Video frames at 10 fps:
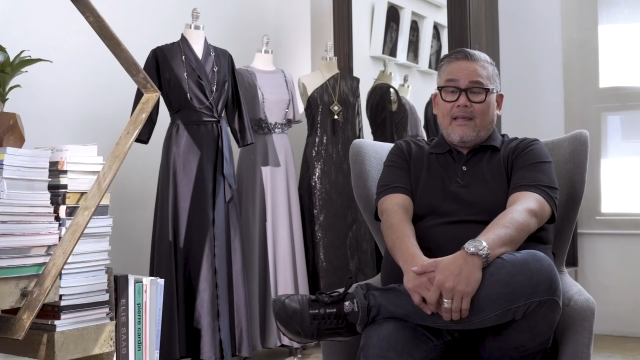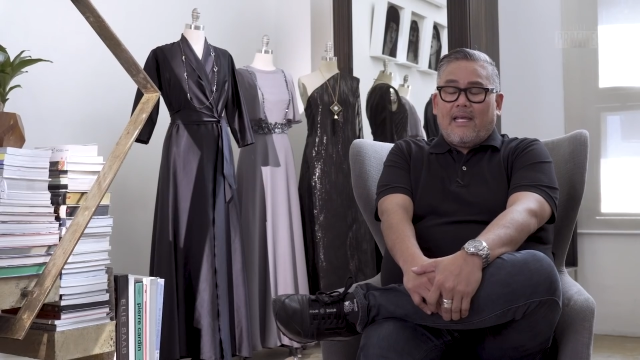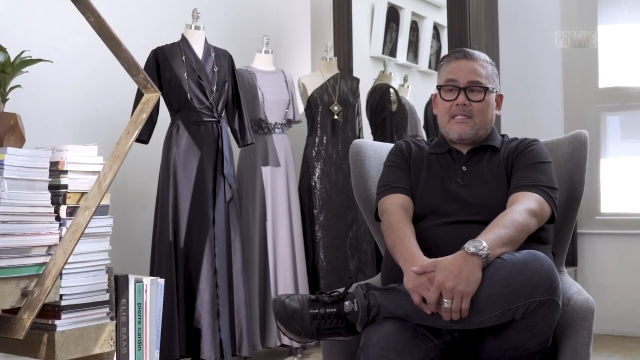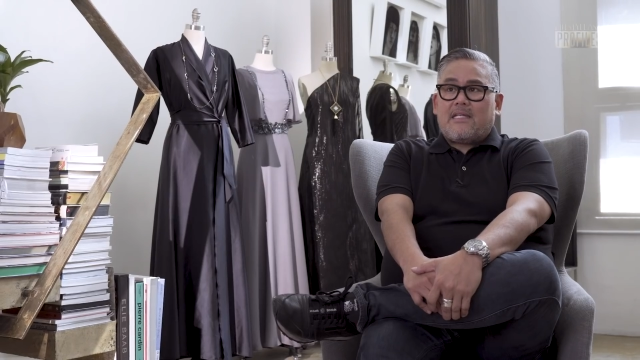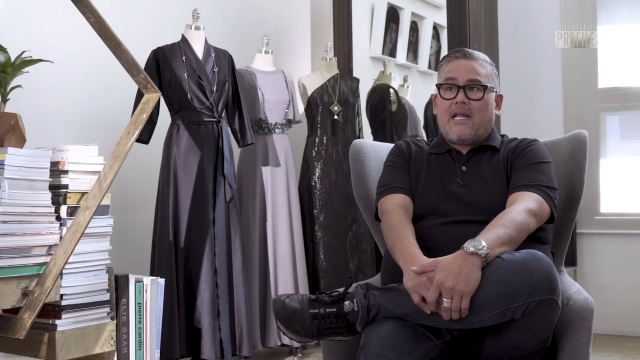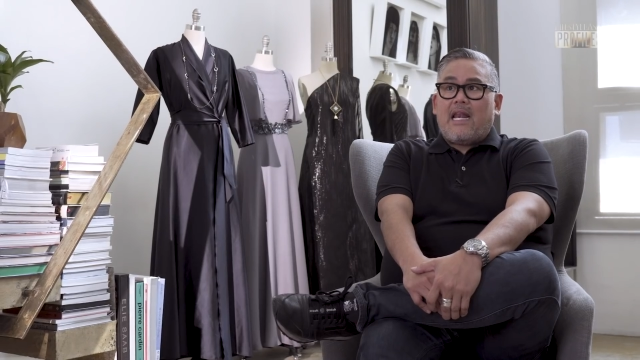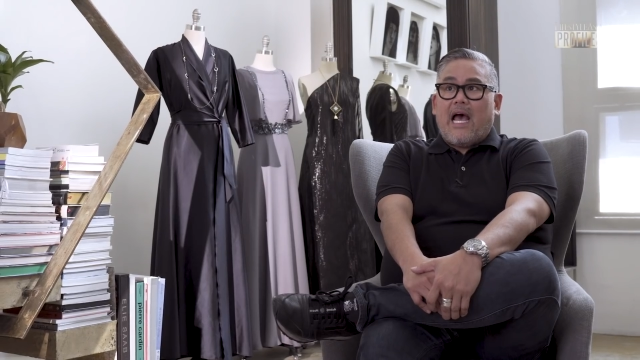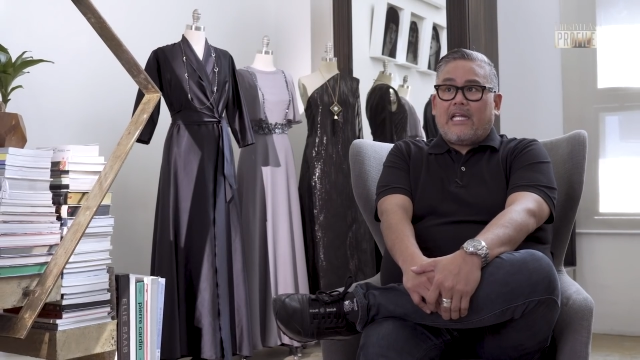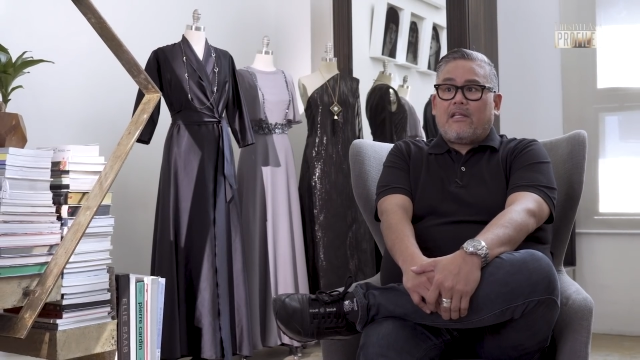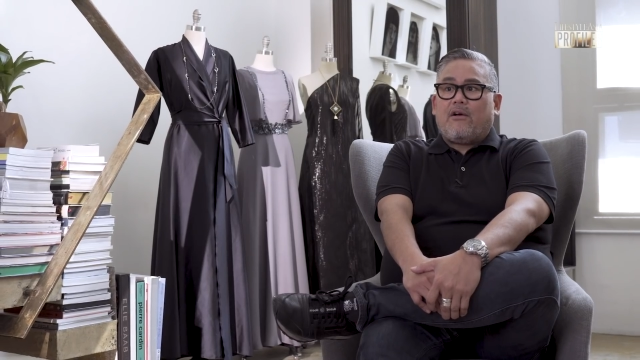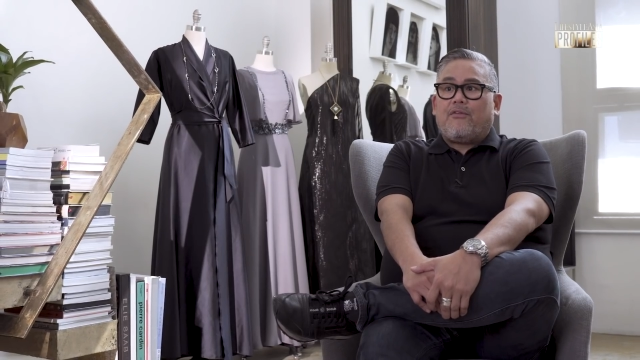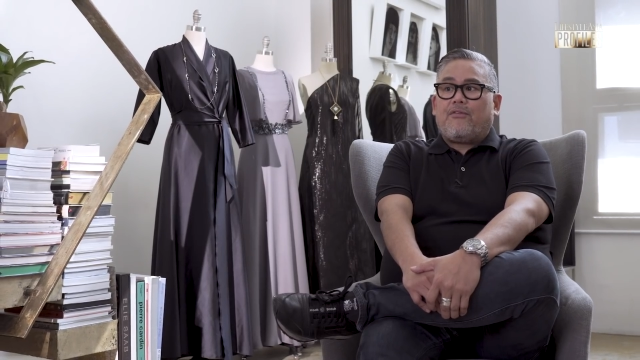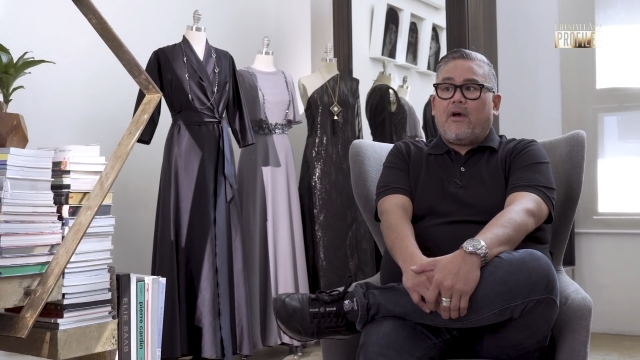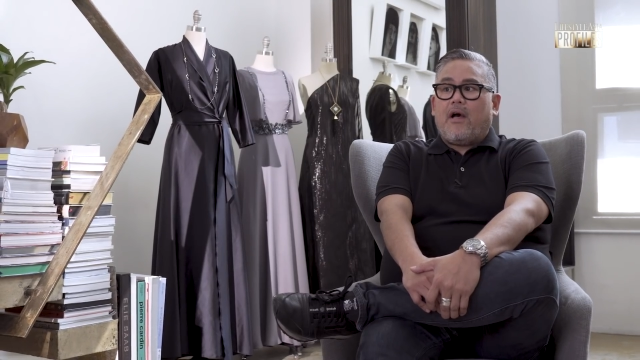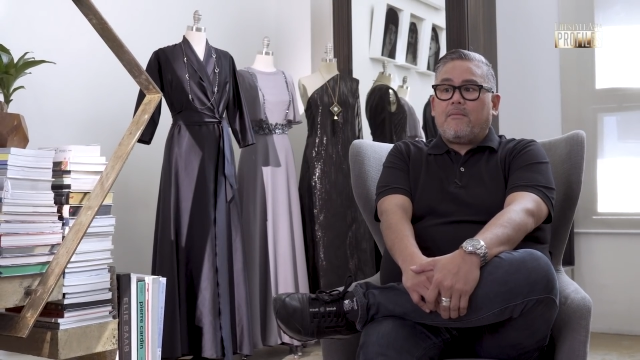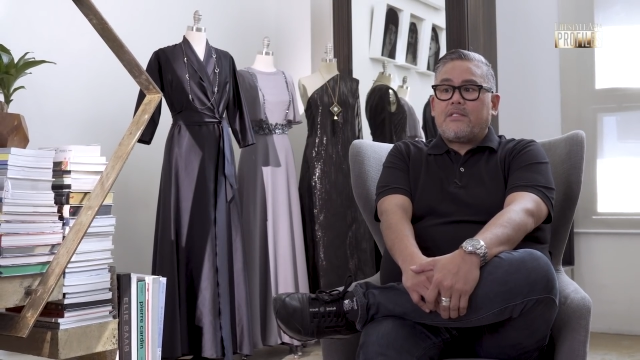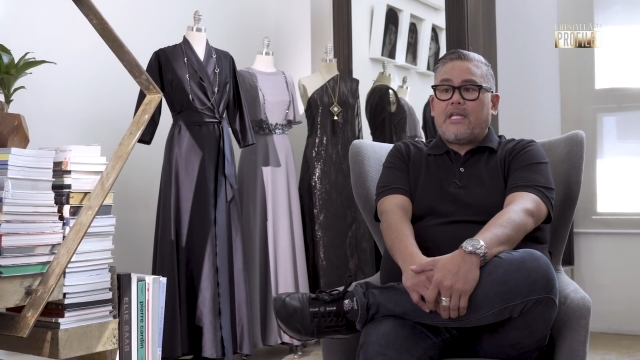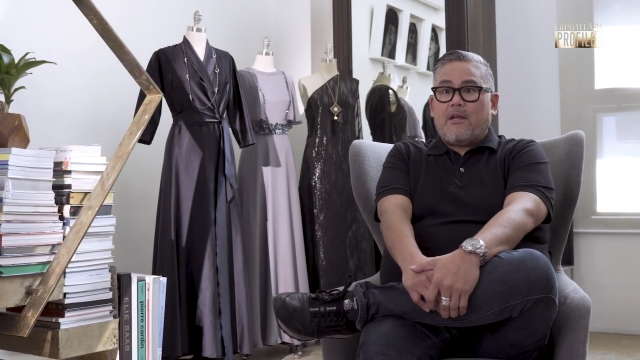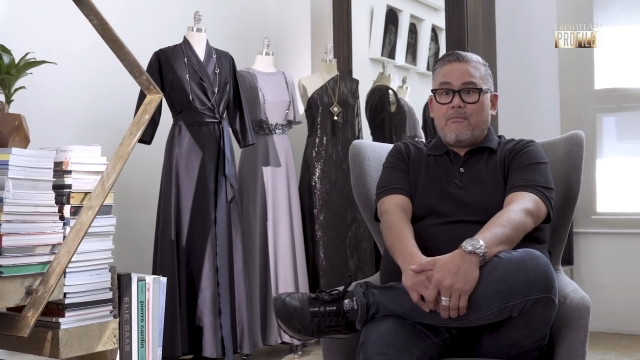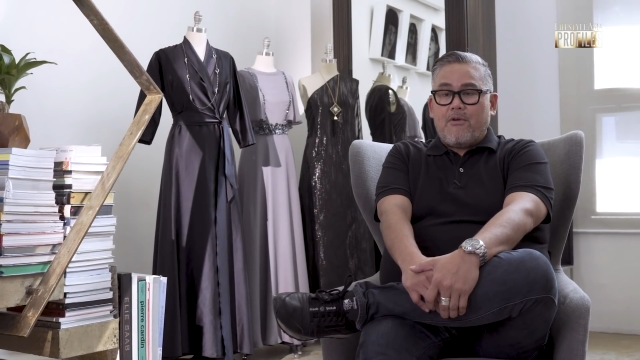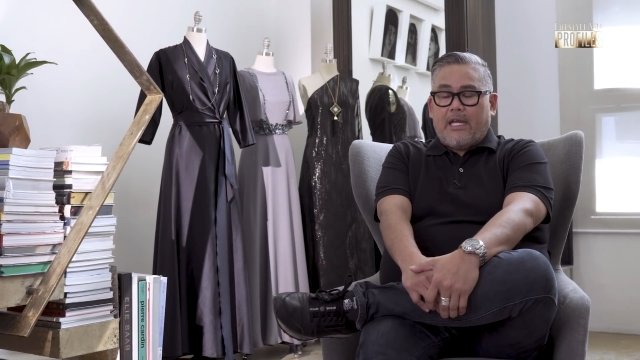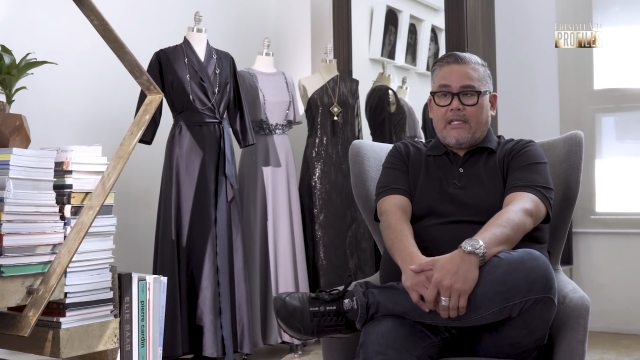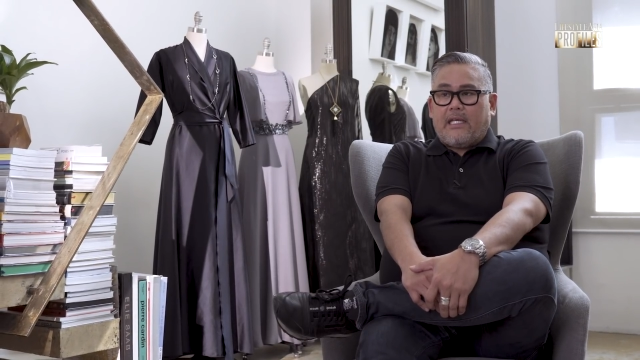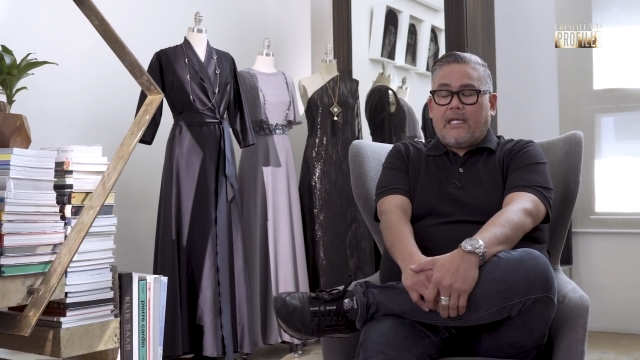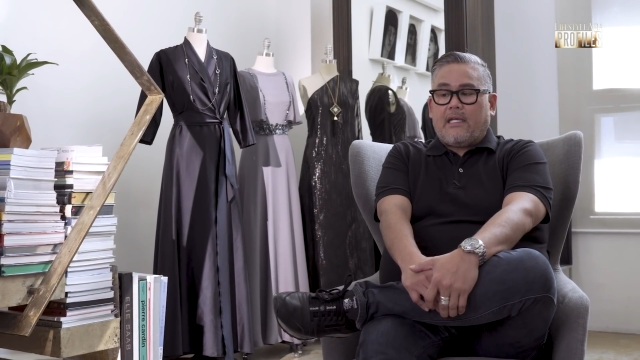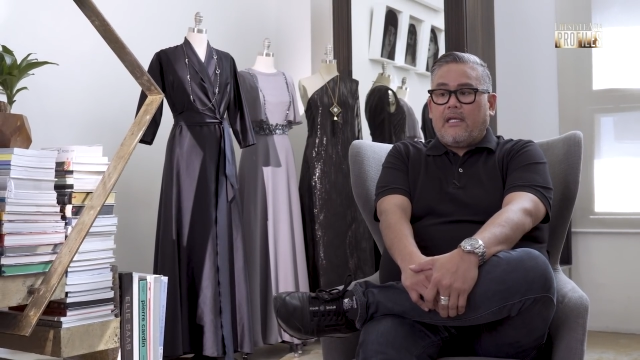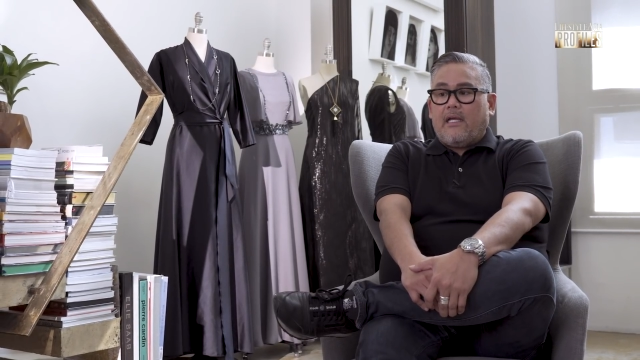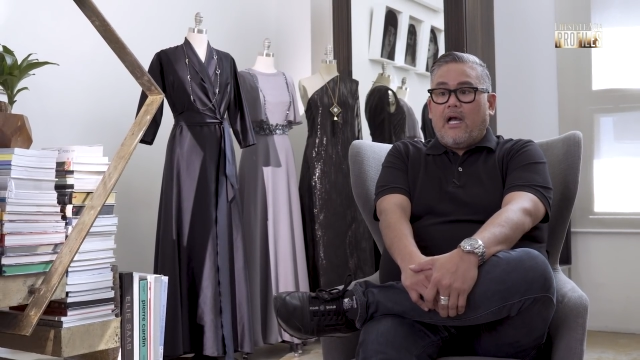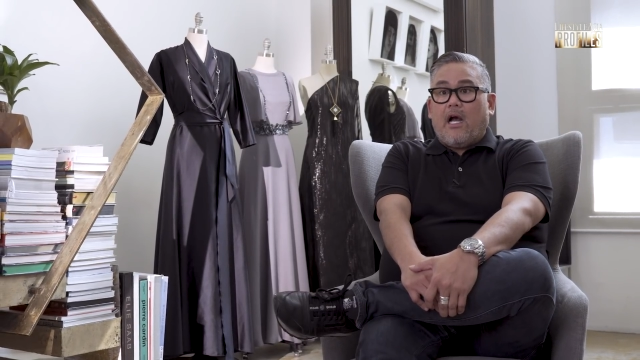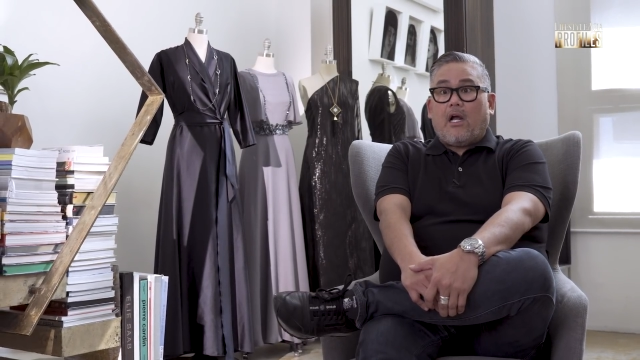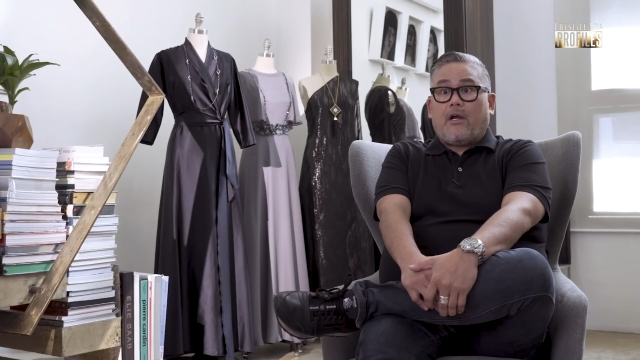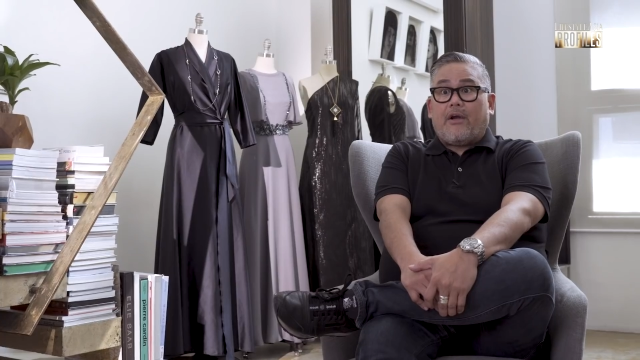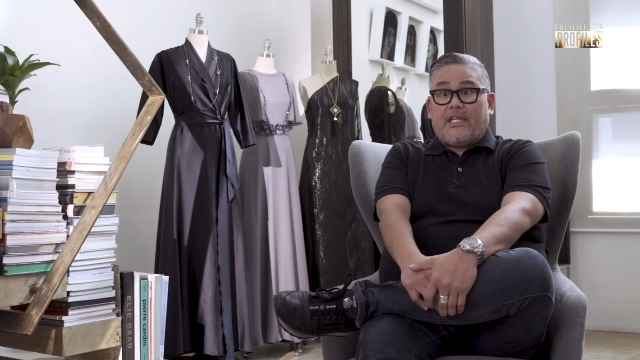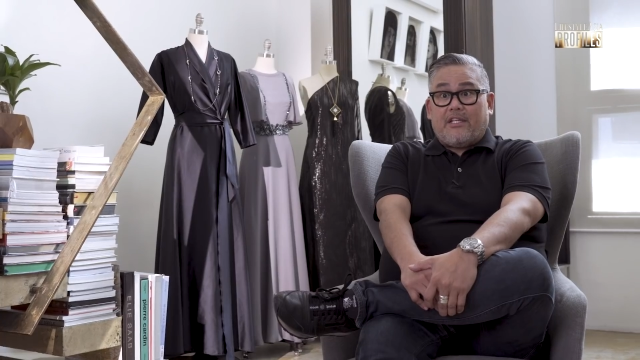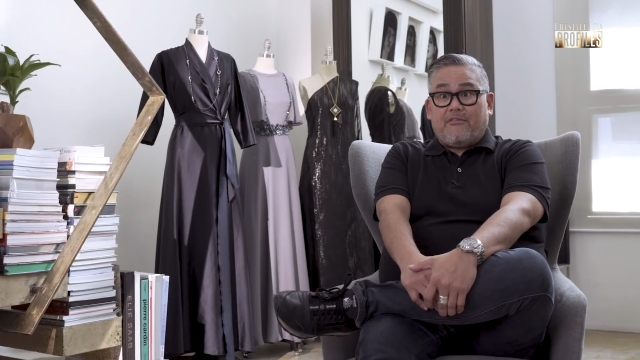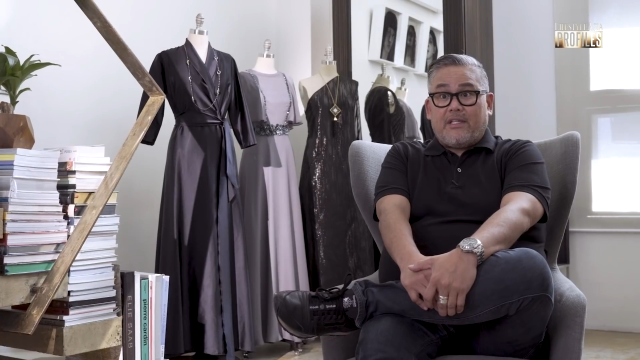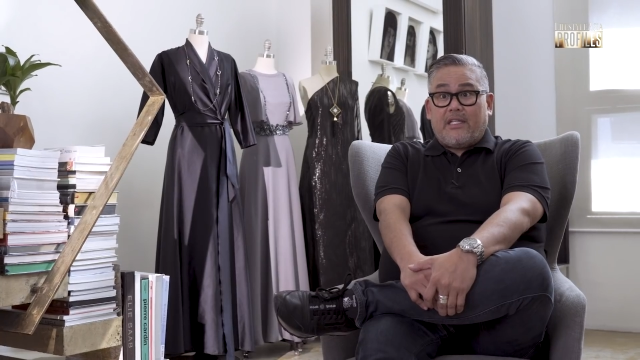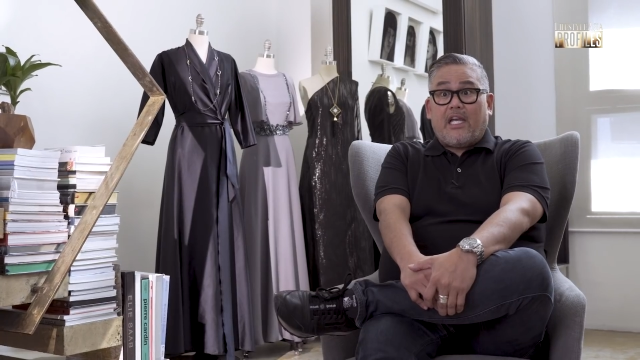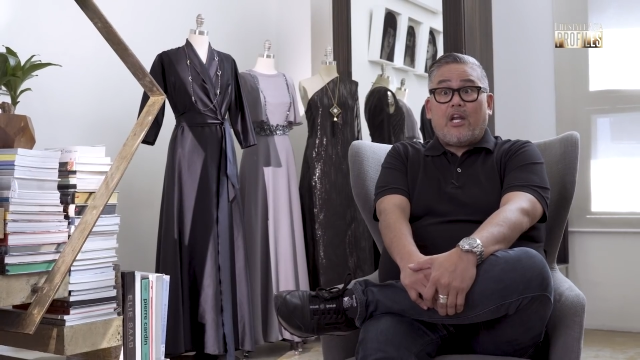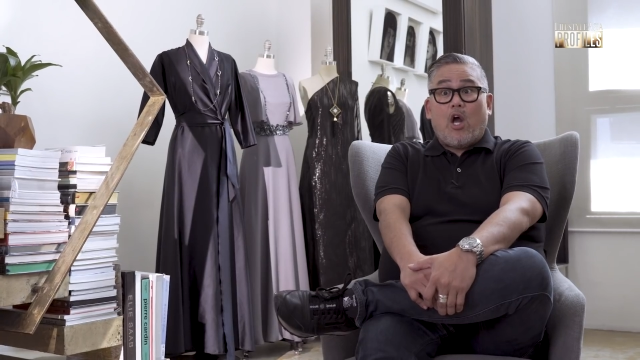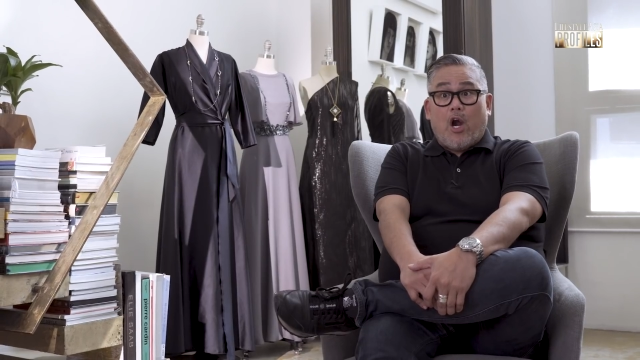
It's a night of celebrating creativity and